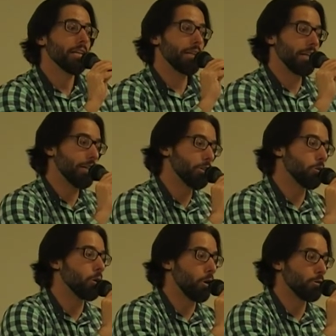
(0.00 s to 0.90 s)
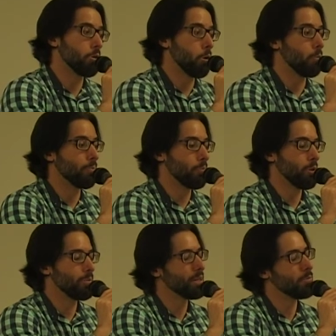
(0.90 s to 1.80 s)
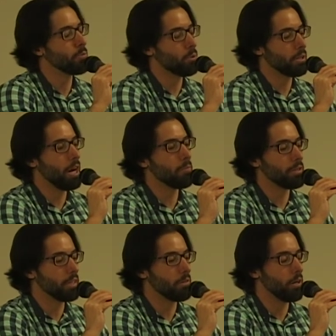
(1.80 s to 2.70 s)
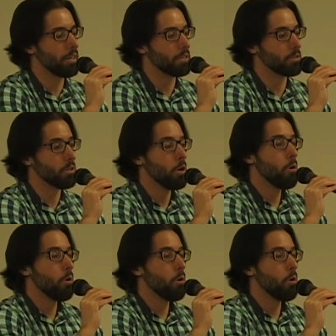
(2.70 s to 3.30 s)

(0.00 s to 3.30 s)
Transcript: The issue also, though, where it becomes more complicated, right, is because